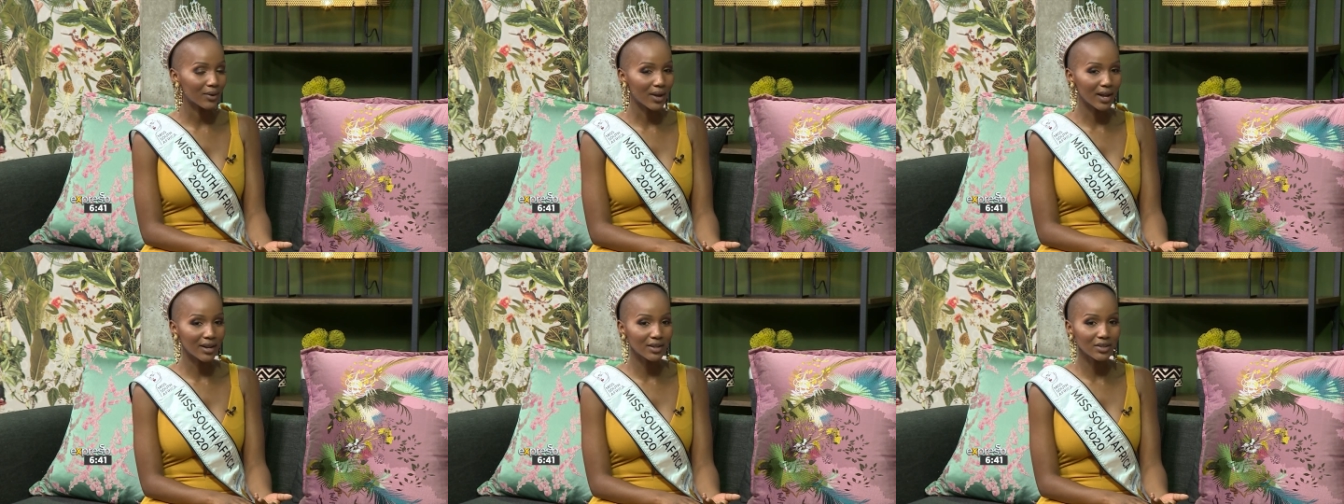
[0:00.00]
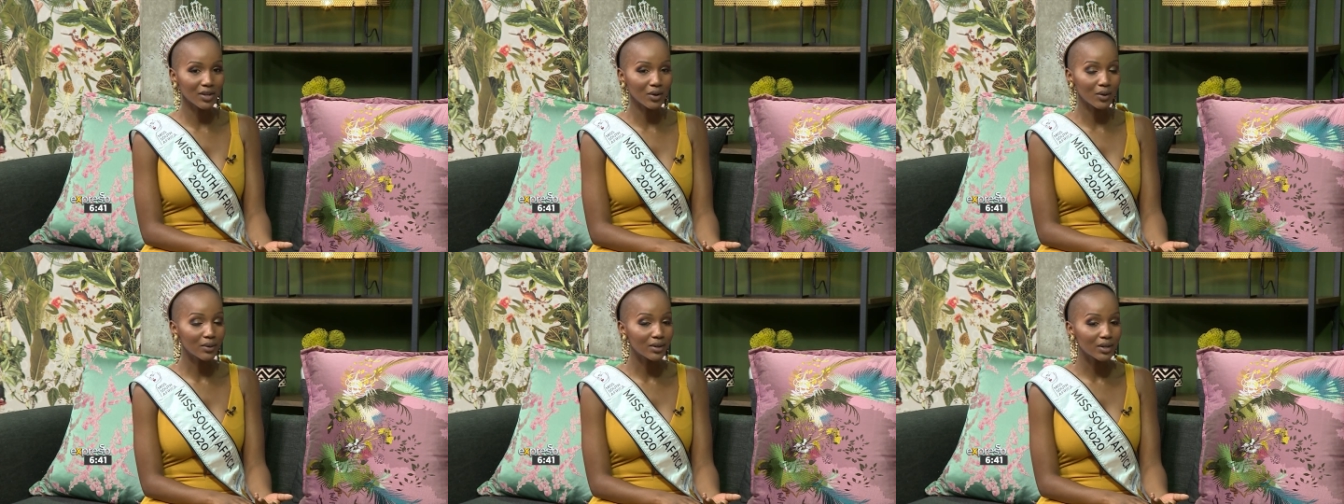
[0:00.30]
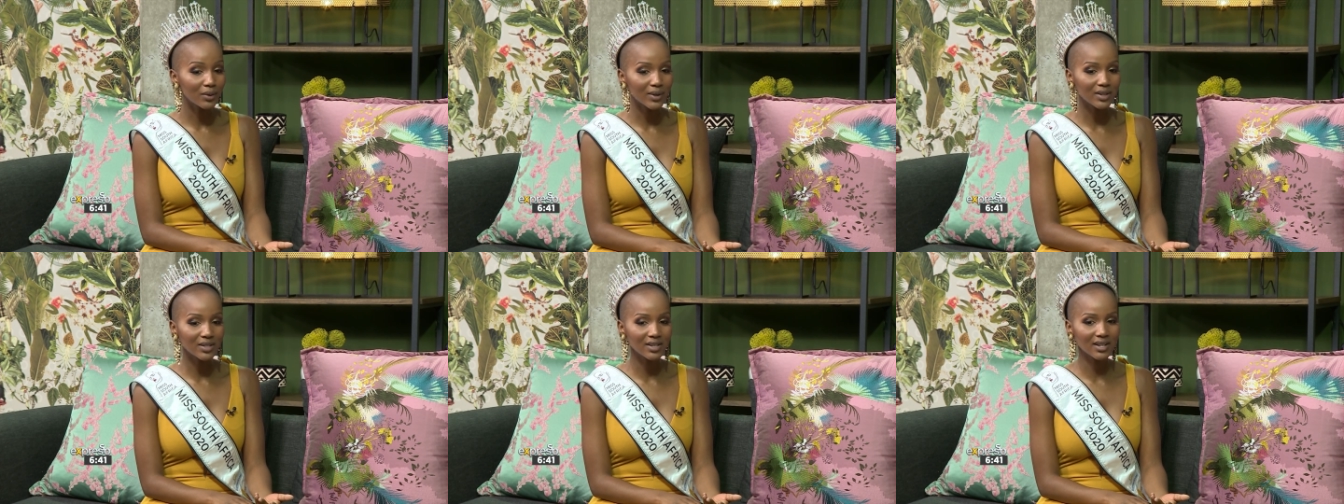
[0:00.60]
And the
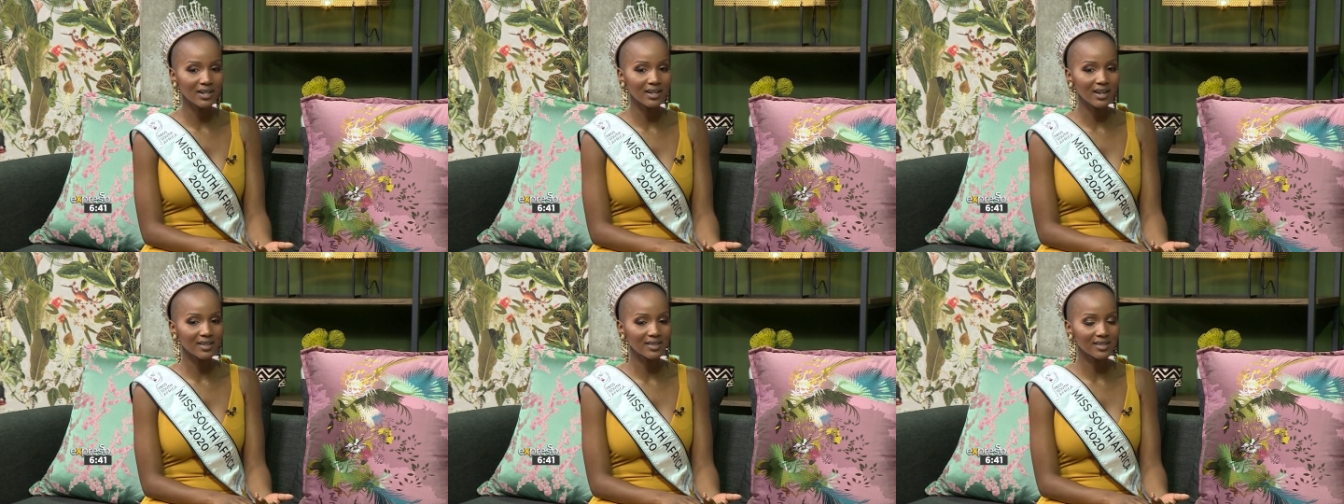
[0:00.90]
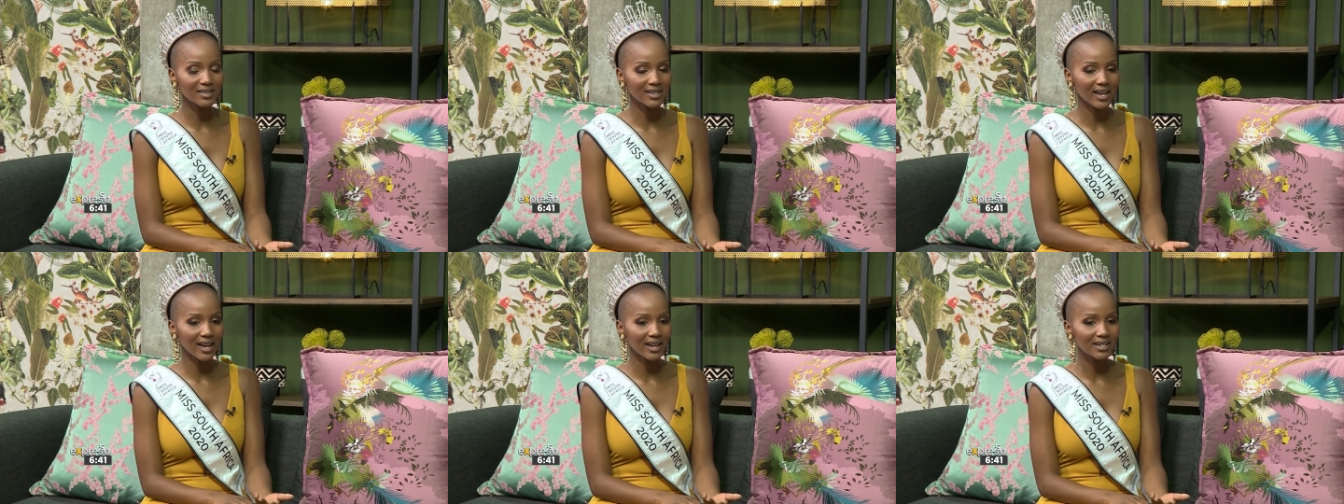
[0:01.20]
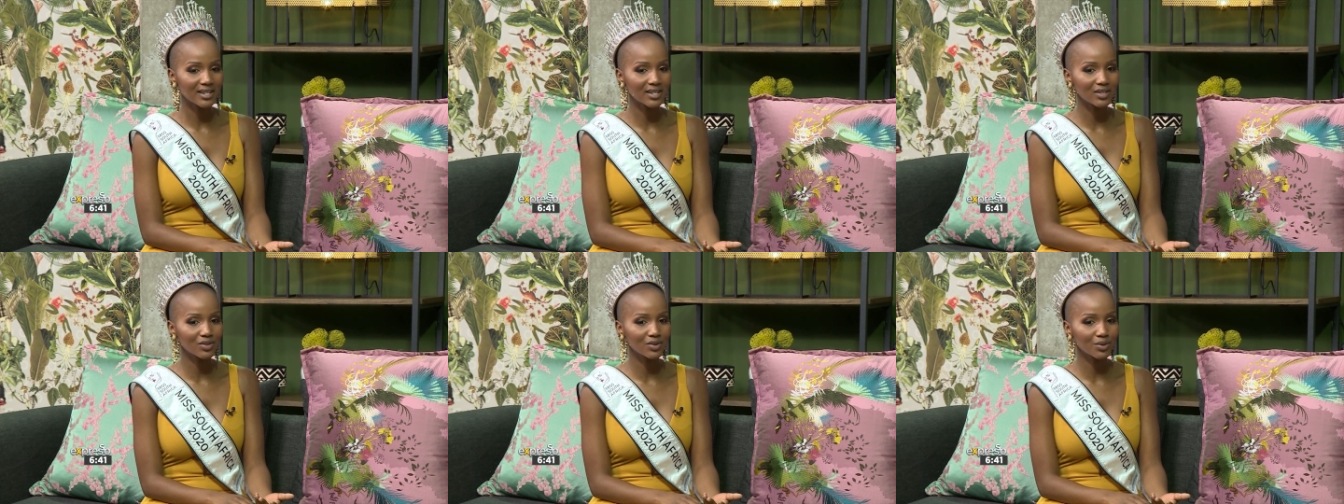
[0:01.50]
only way to heal our
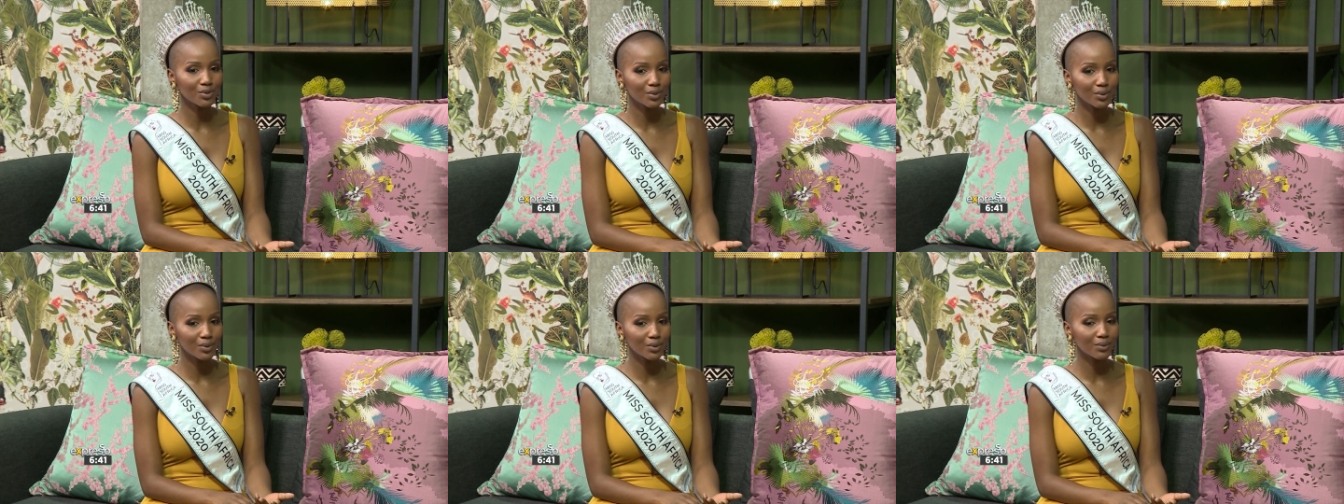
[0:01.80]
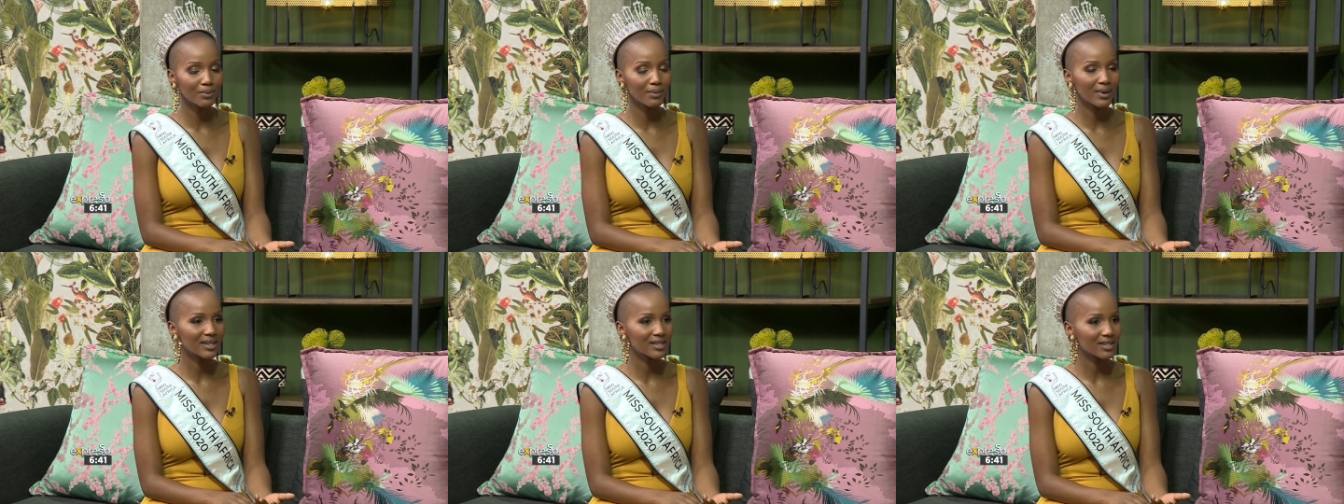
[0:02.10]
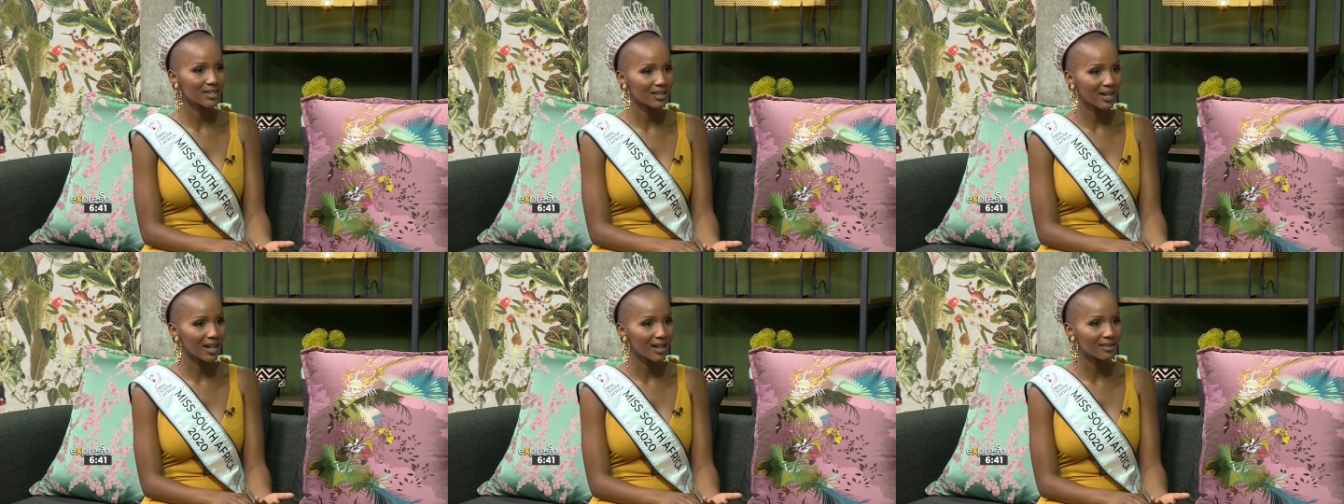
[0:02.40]
society is through
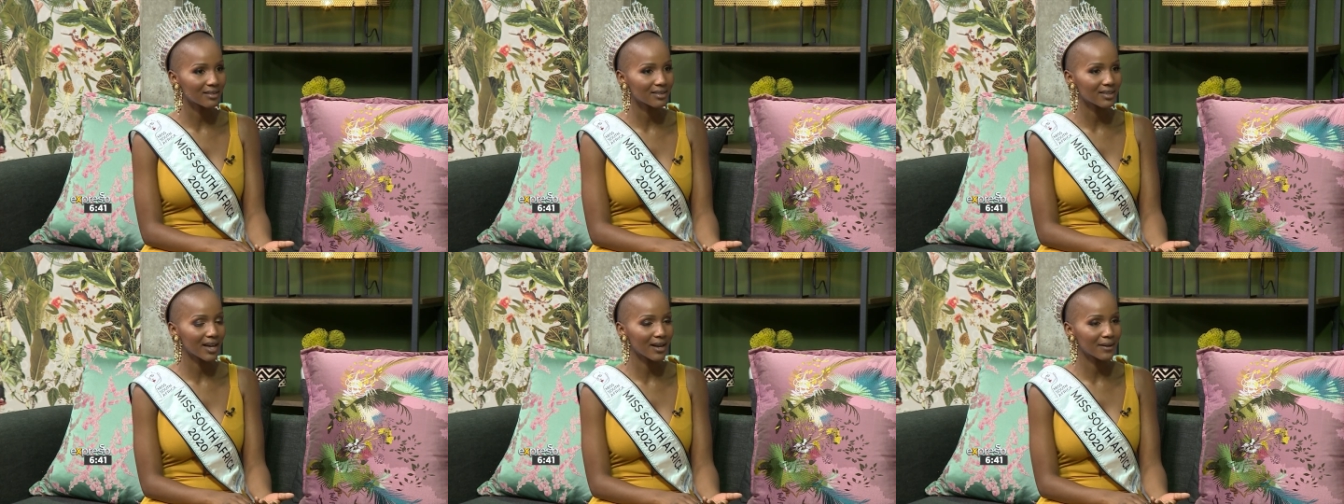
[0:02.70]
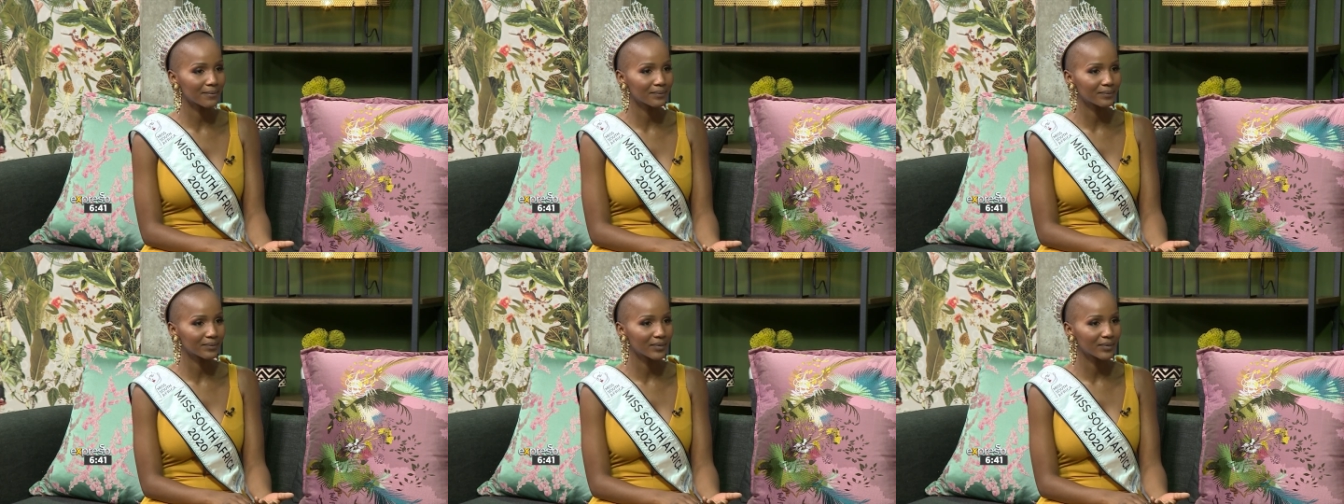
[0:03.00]
mental health